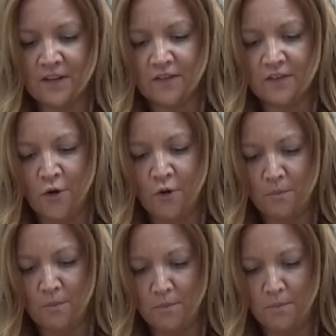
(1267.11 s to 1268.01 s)
So
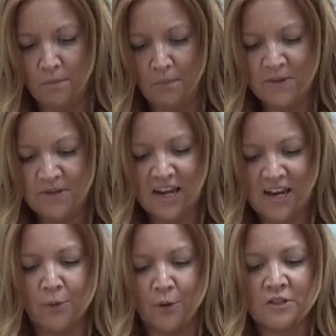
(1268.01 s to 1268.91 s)
my
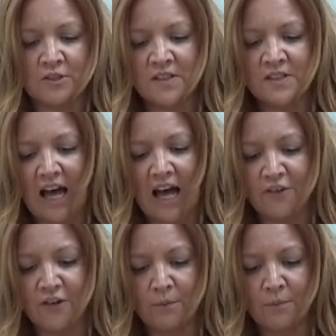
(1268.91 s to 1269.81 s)
particular bottle doesn't
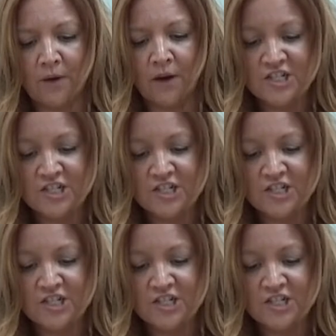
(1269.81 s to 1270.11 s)
have a